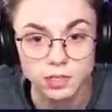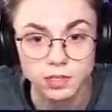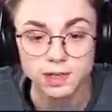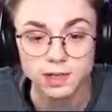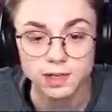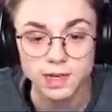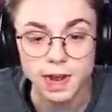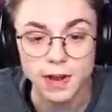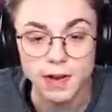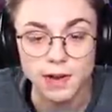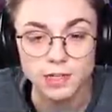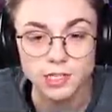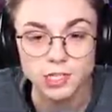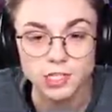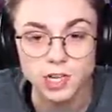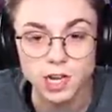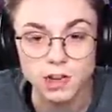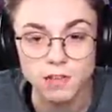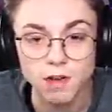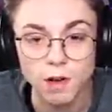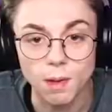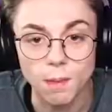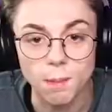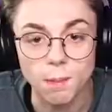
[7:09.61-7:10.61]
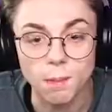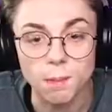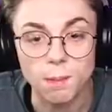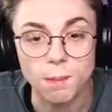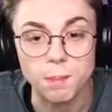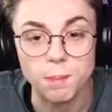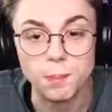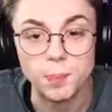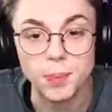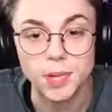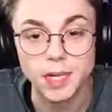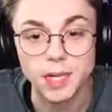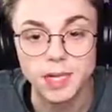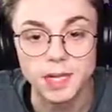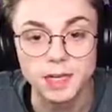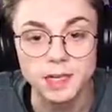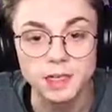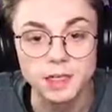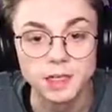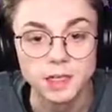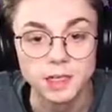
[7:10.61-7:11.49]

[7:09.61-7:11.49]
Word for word: Now I just have a big,